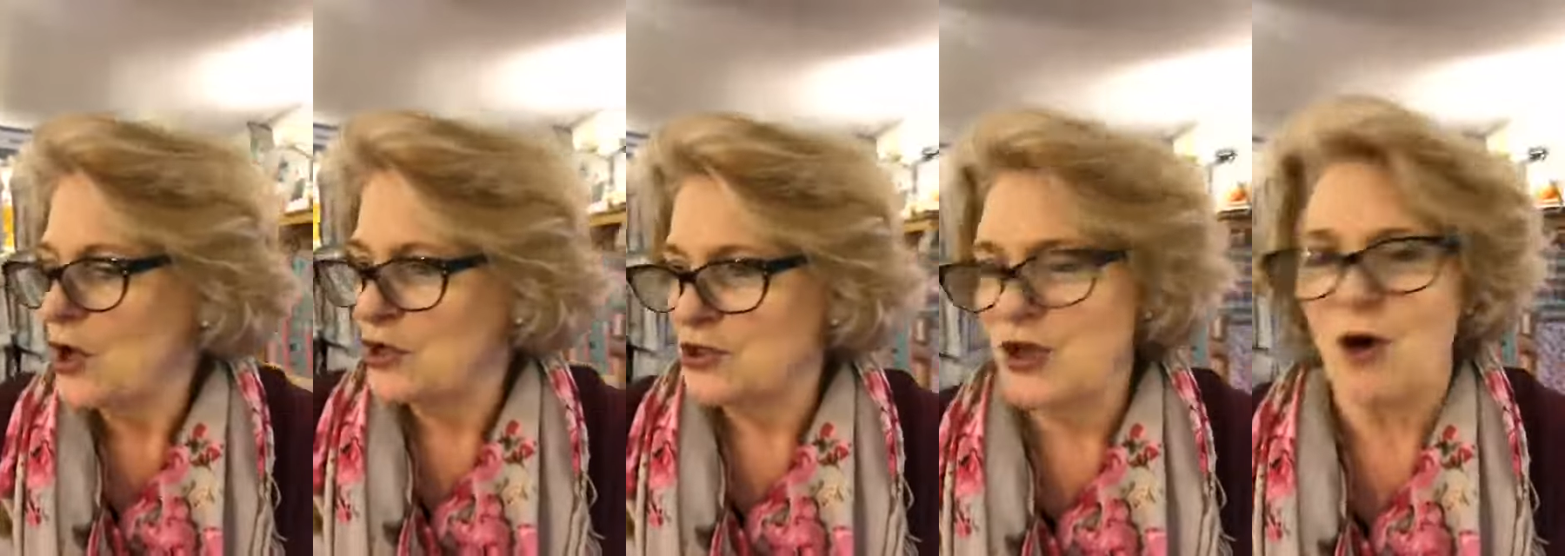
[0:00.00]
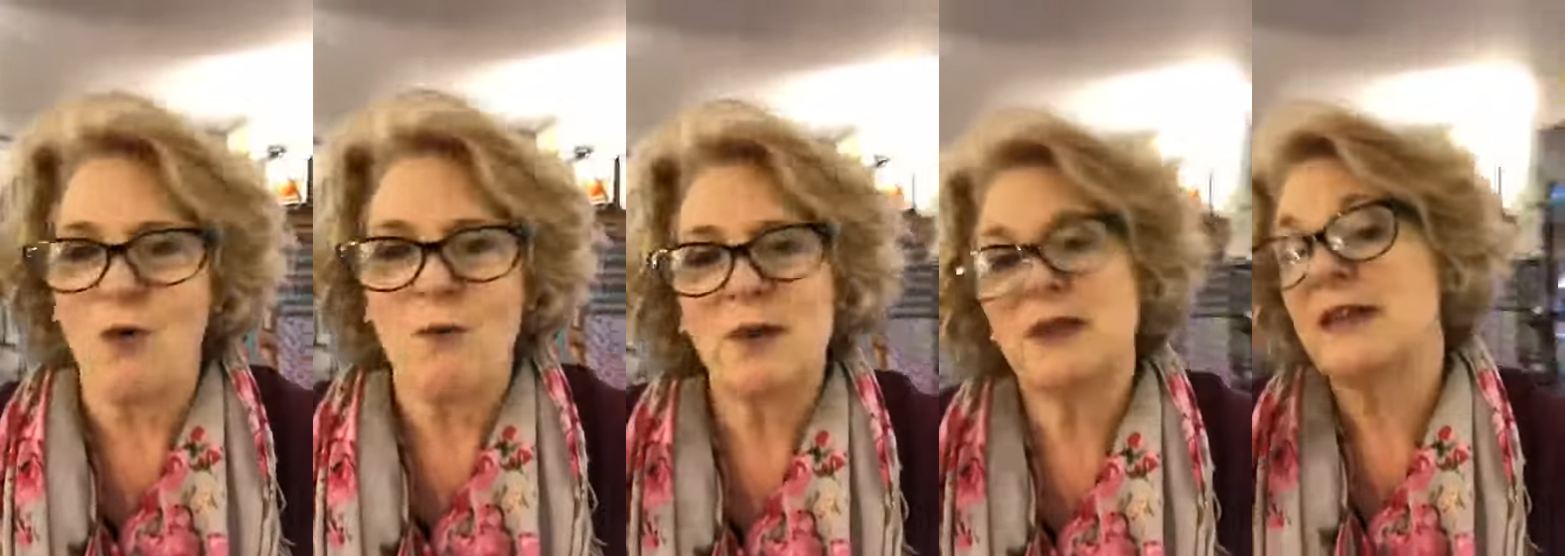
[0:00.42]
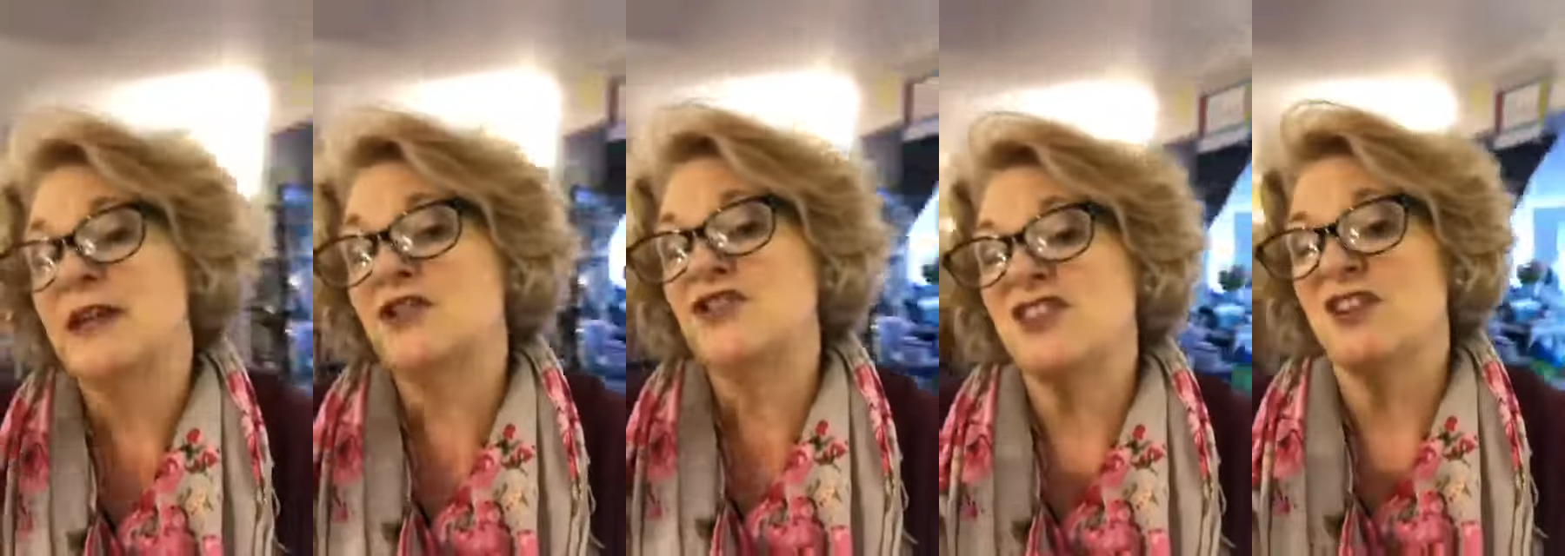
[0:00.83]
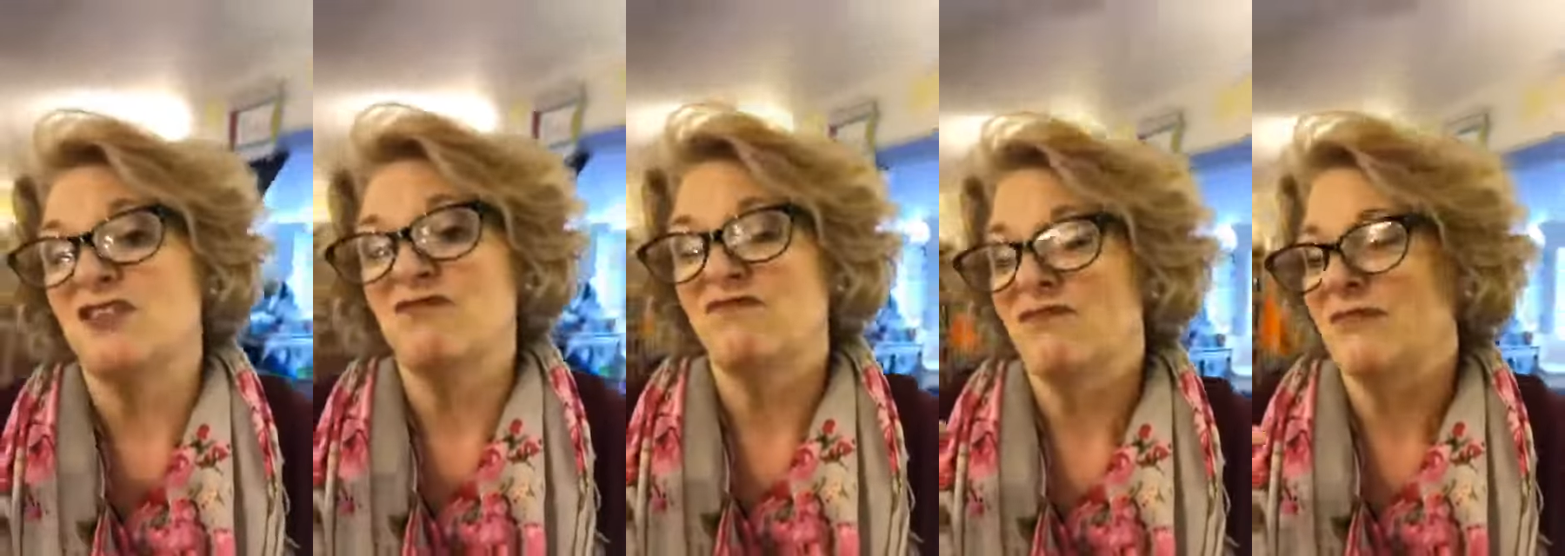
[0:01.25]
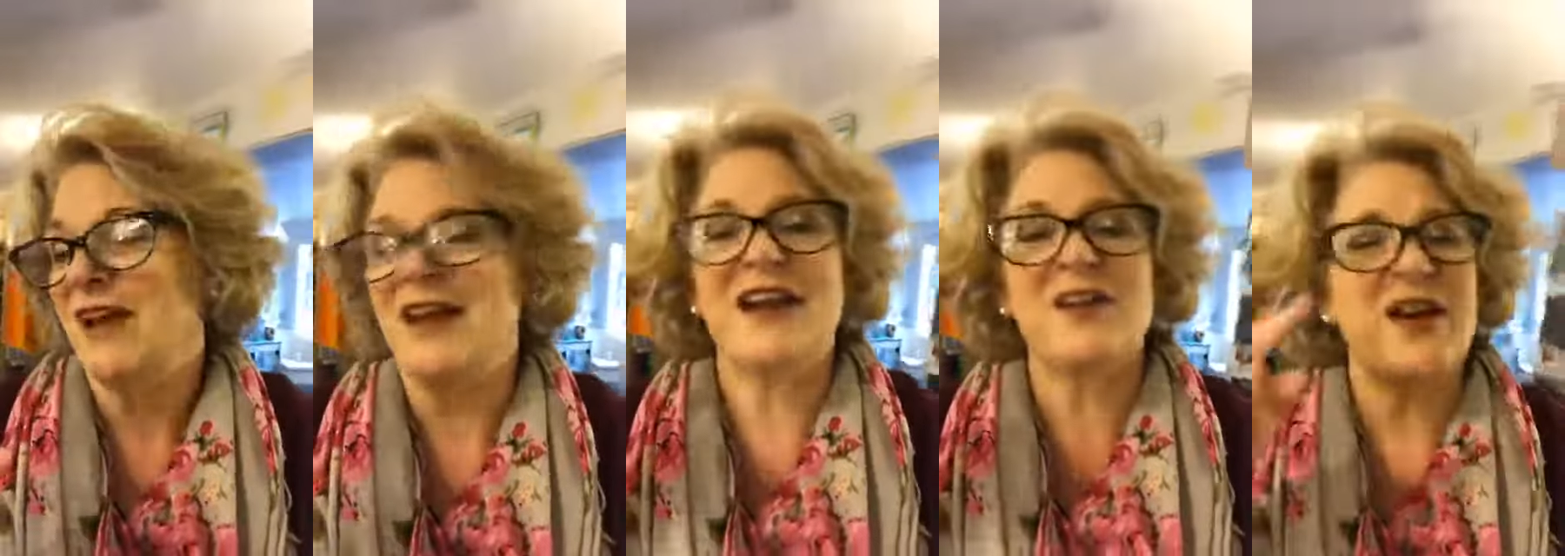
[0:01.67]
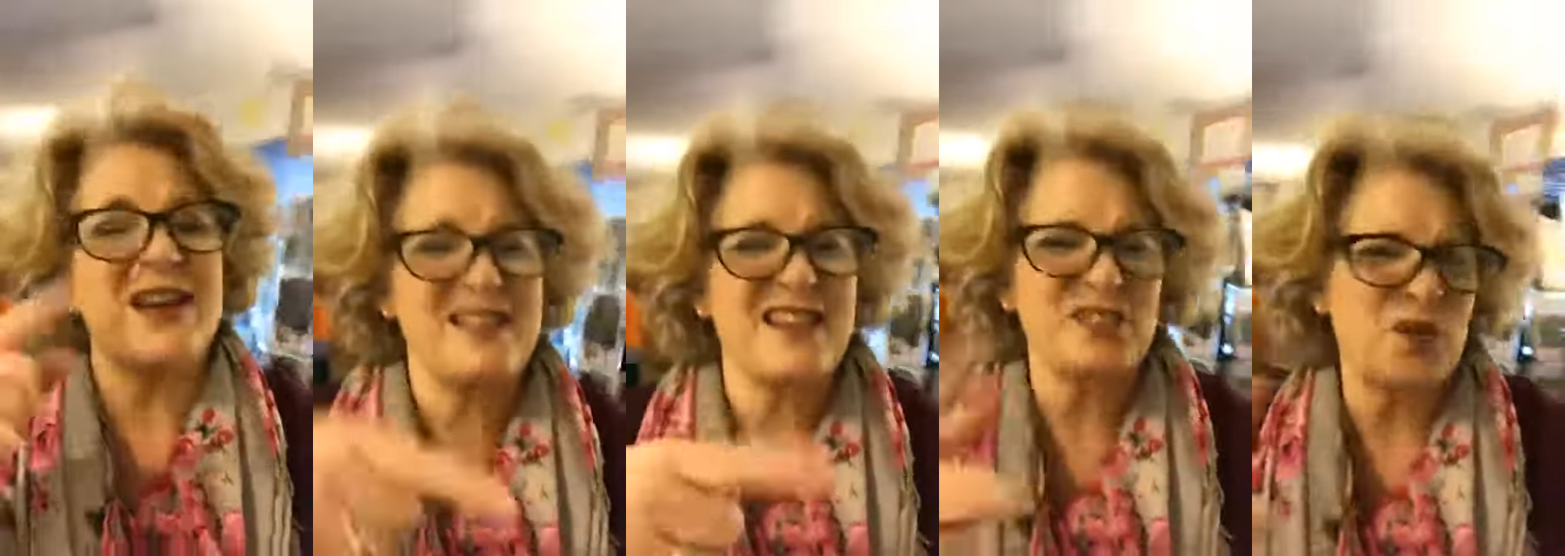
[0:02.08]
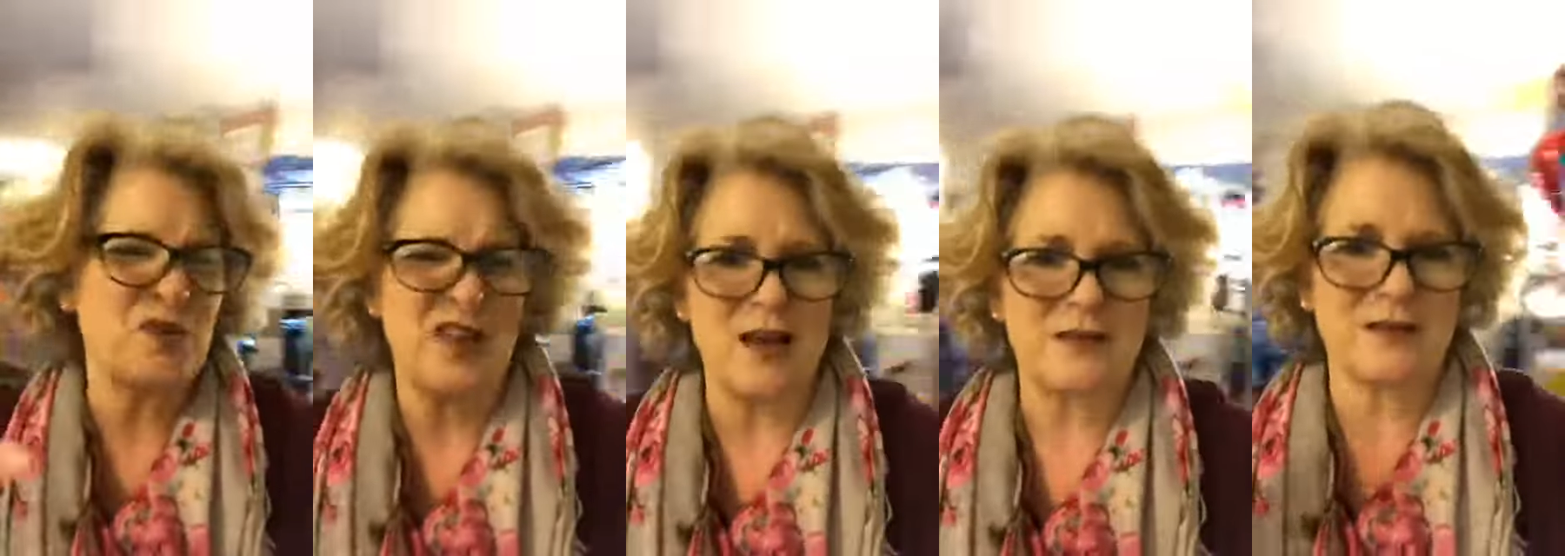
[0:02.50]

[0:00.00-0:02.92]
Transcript: So, but here's the deal. I know I say so a lot,